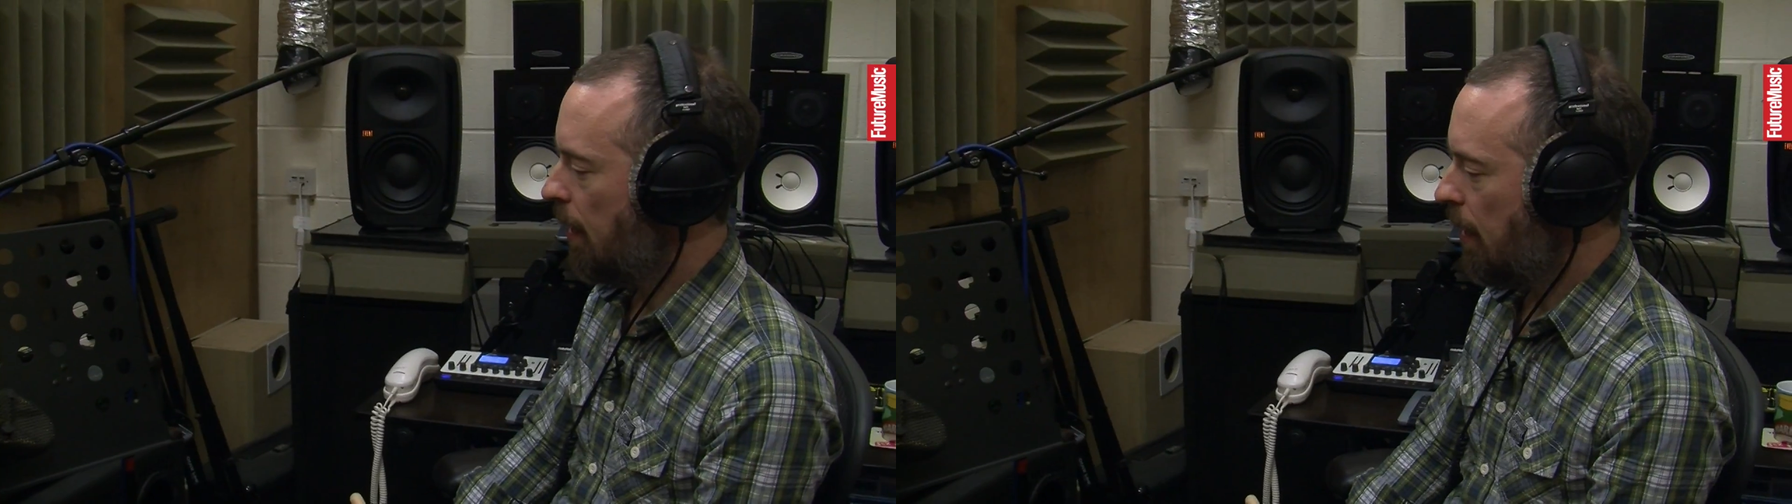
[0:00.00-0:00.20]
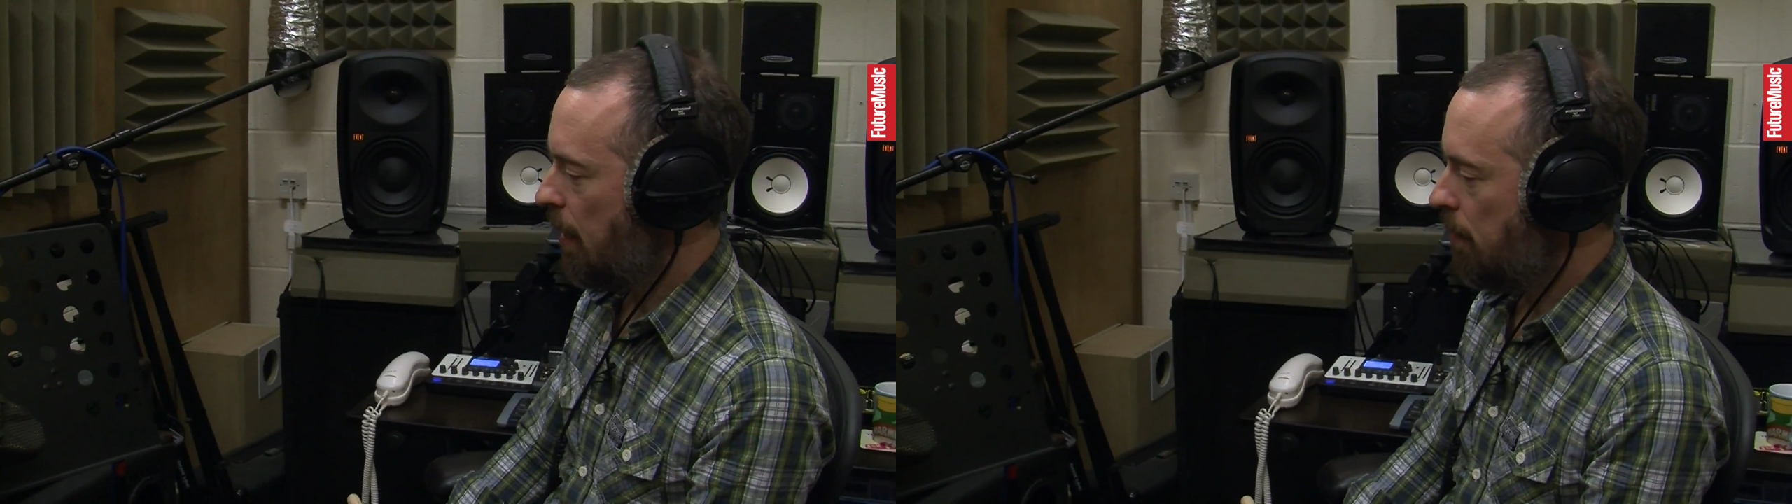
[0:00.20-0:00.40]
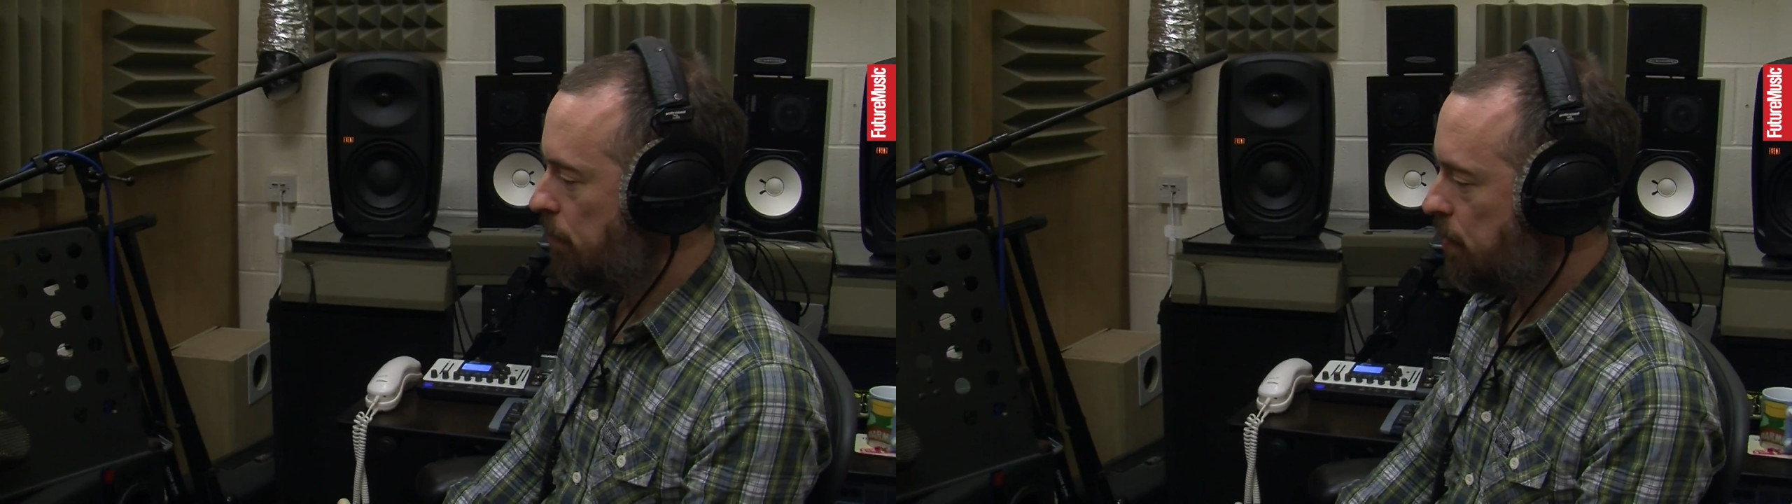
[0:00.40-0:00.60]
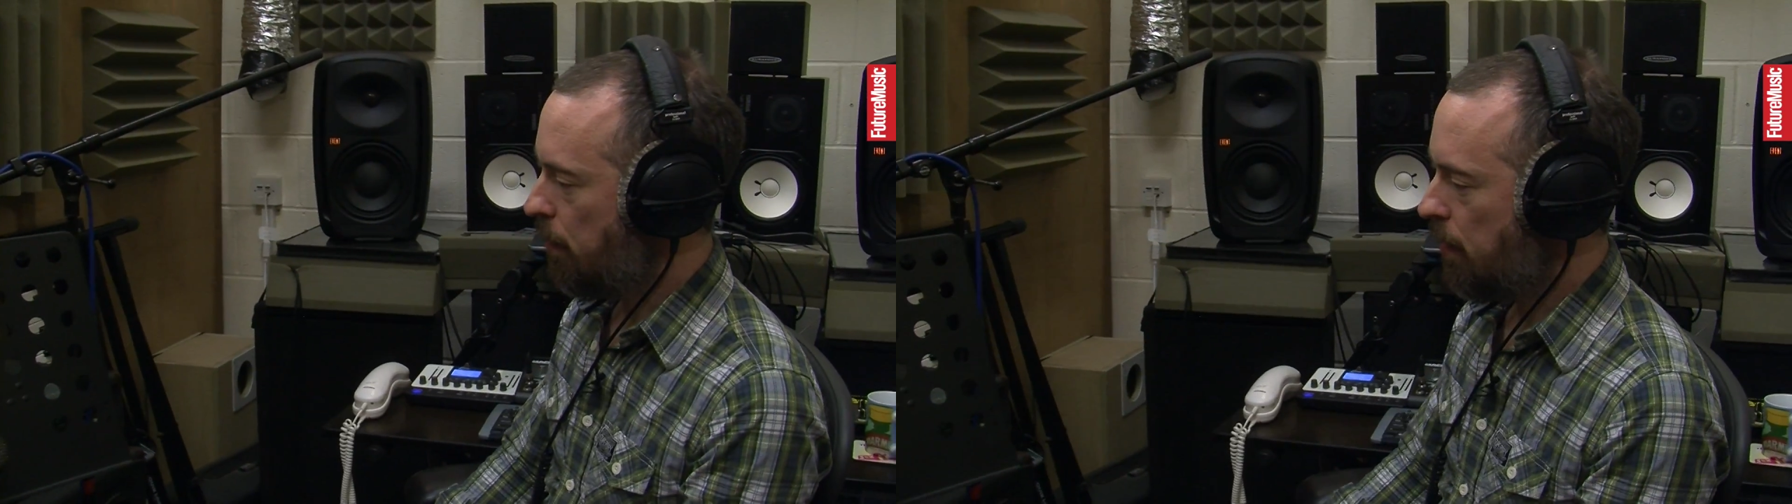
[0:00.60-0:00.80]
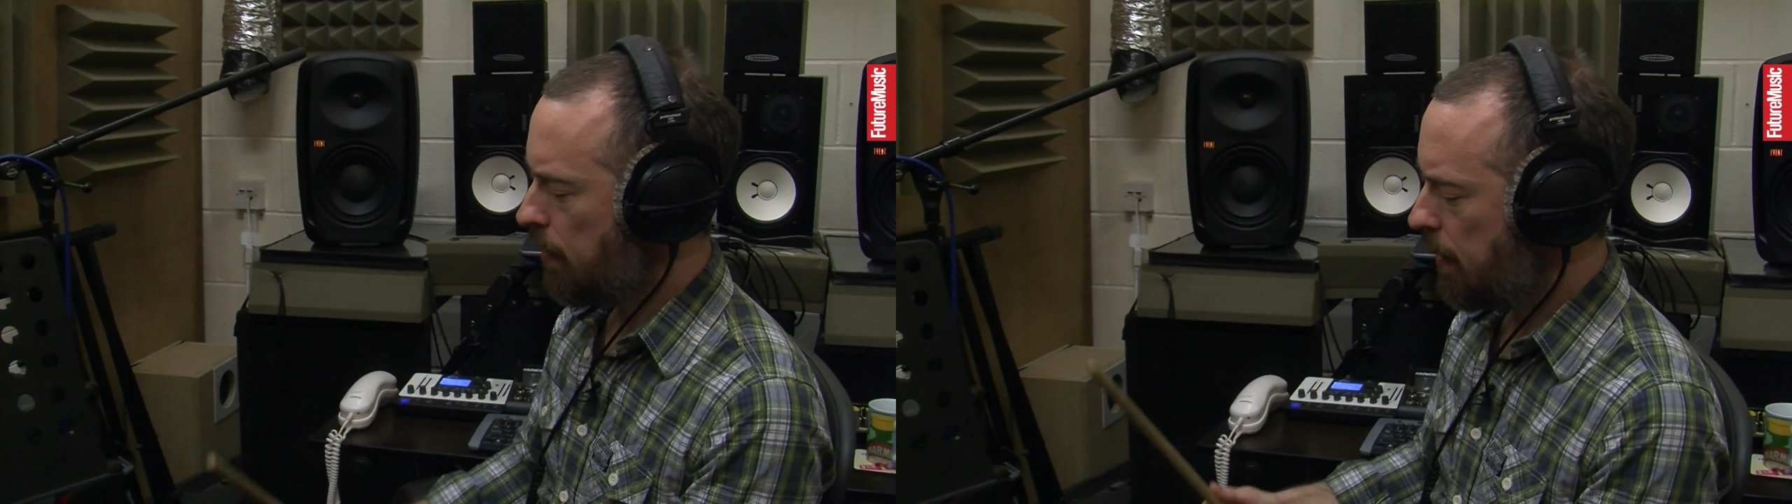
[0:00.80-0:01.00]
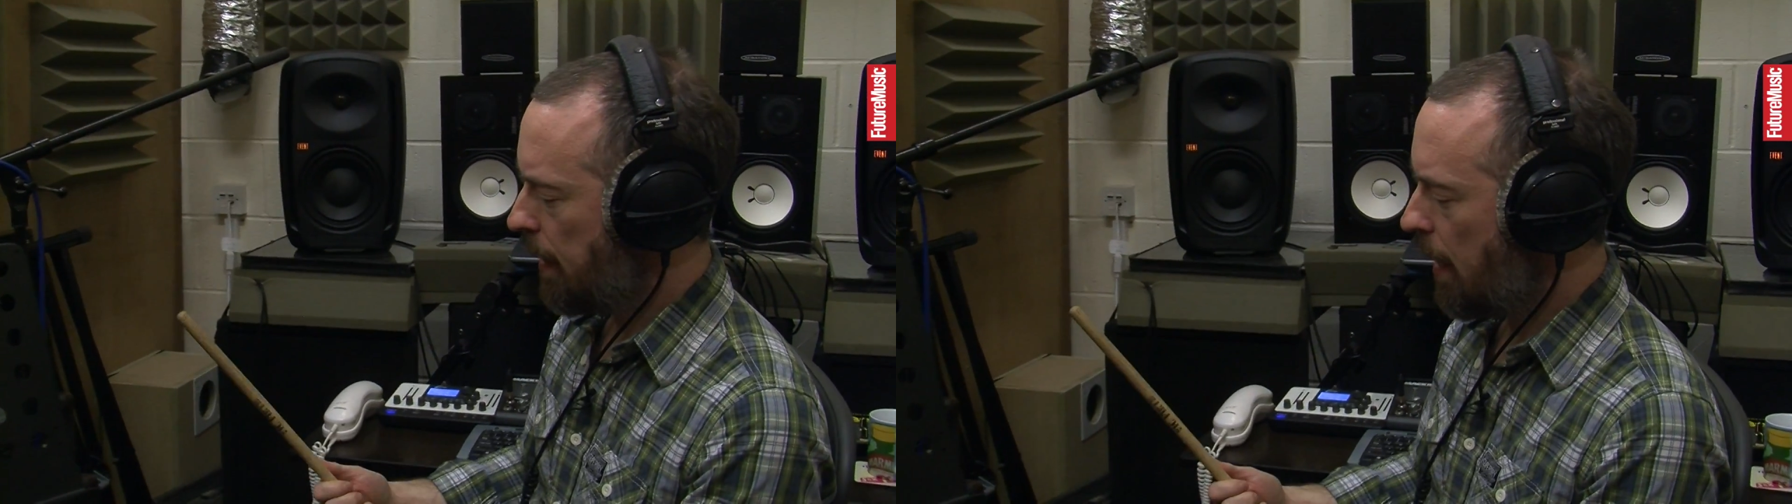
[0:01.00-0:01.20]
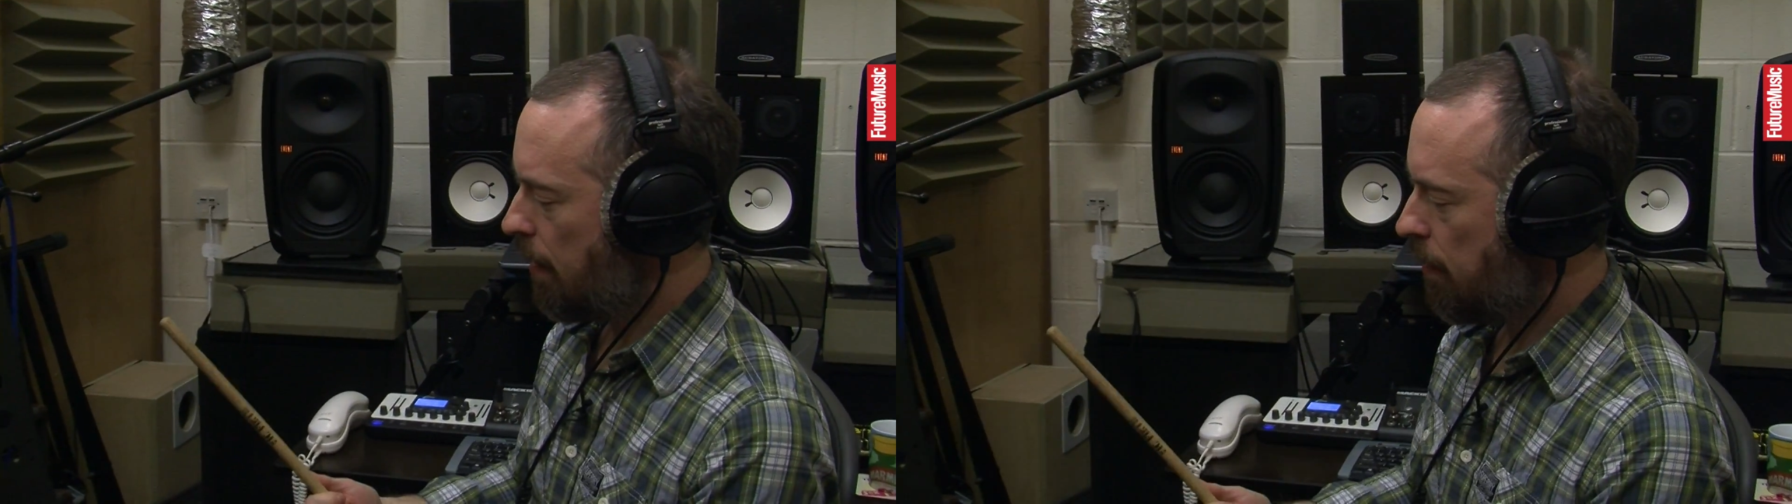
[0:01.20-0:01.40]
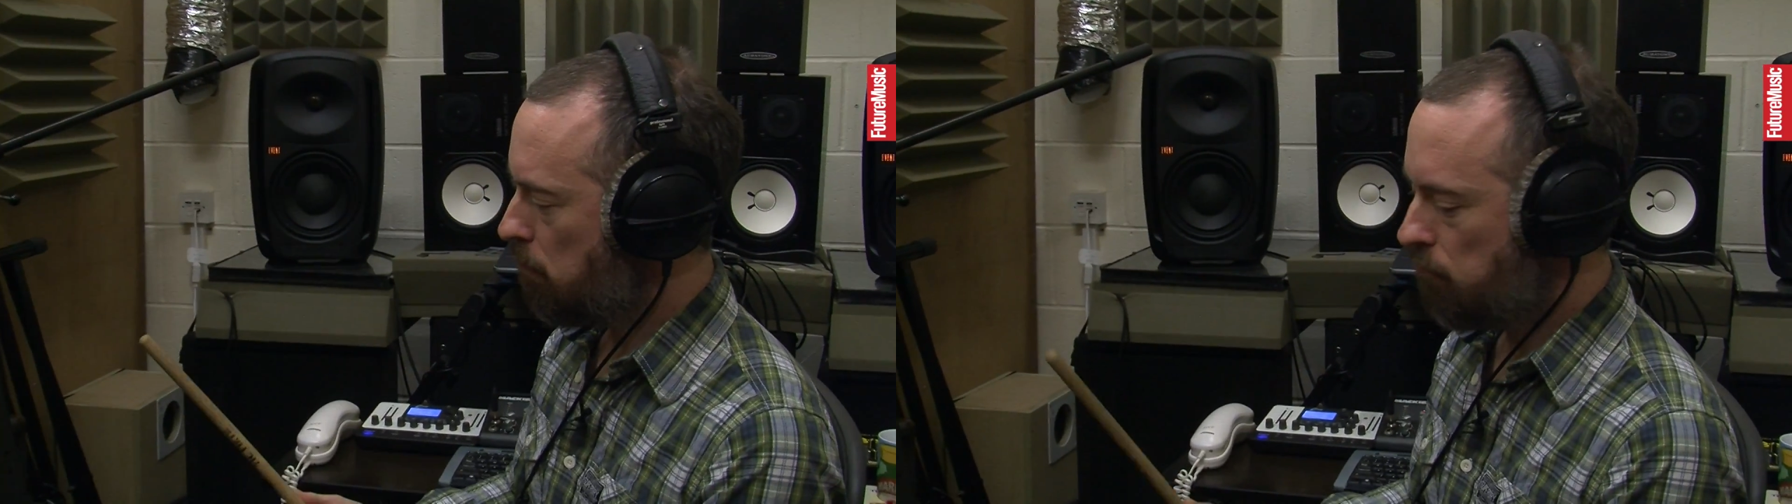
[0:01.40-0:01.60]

So I'm going to get